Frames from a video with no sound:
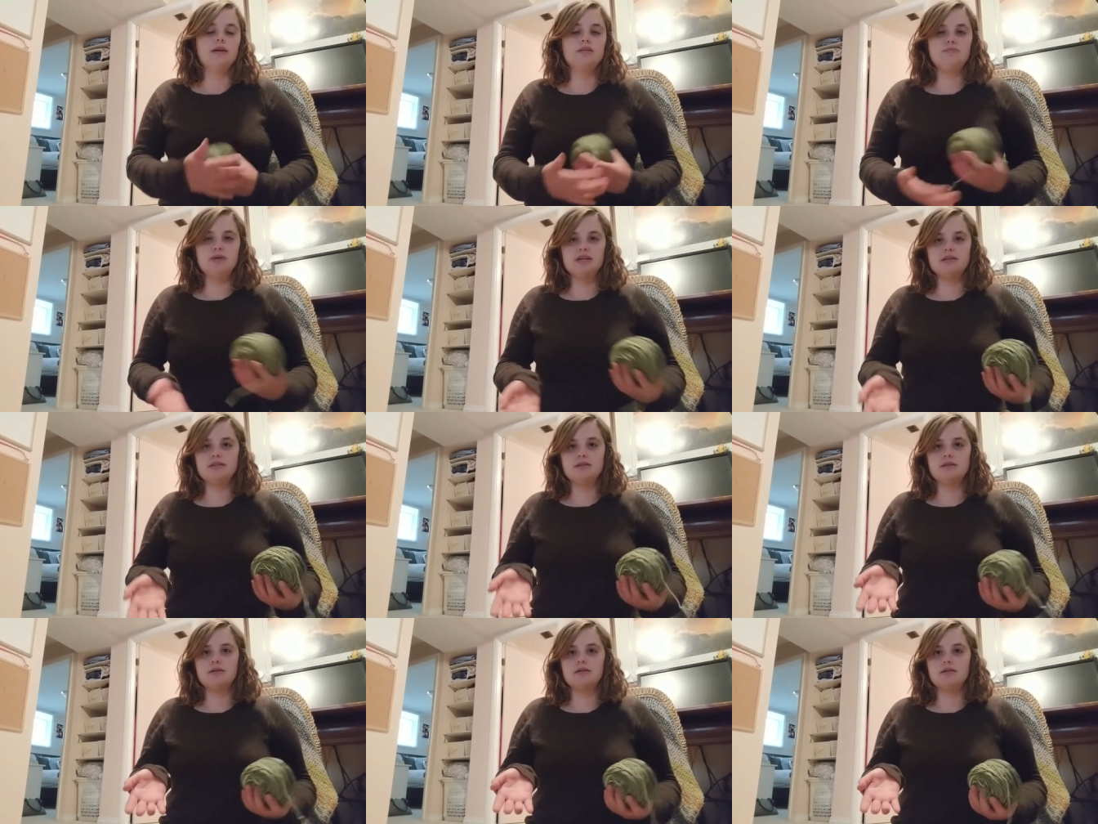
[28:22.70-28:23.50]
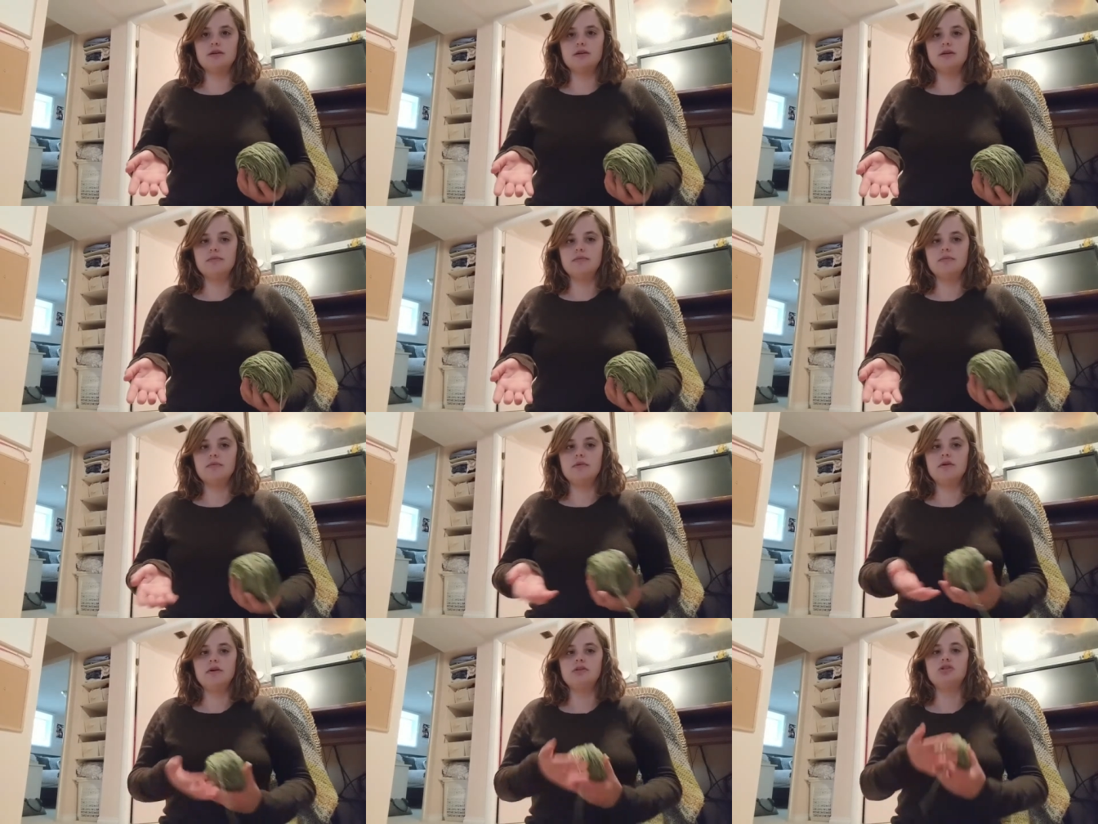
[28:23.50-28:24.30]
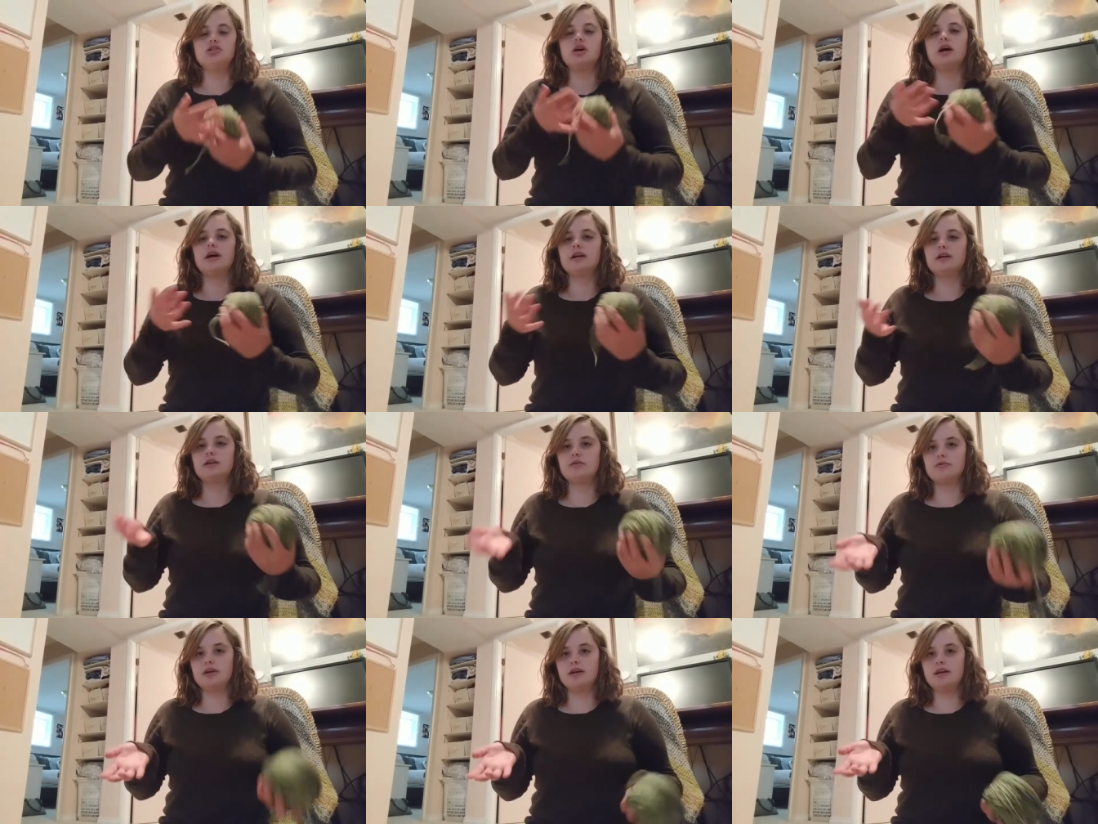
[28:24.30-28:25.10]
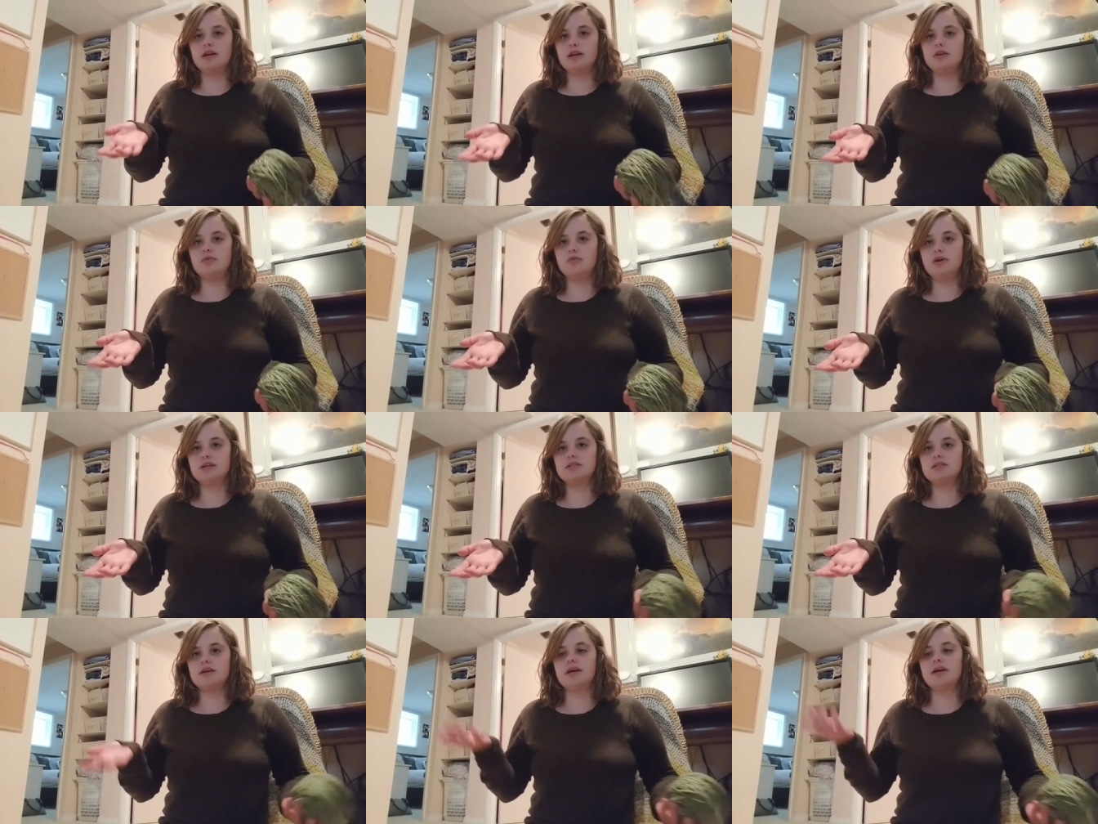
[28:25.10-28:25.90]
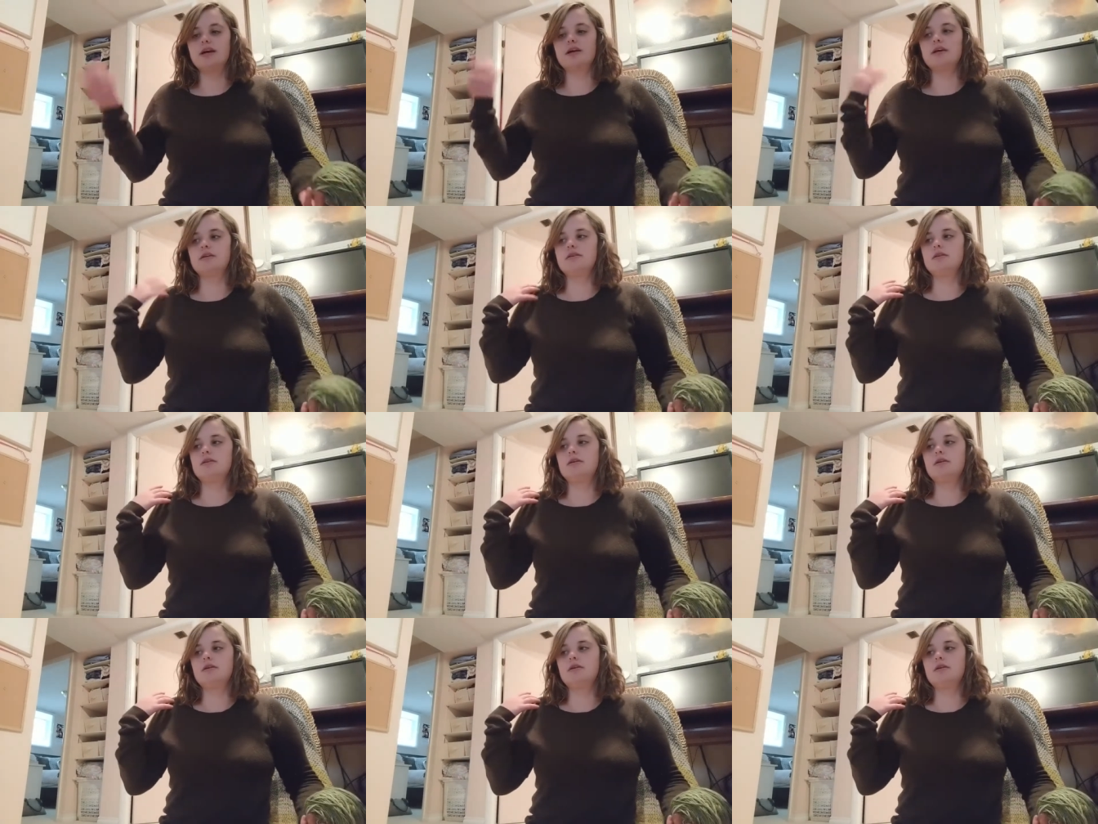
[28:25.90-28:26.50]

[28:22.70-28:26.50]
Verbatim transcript: It's basically a giant irradiated wasteland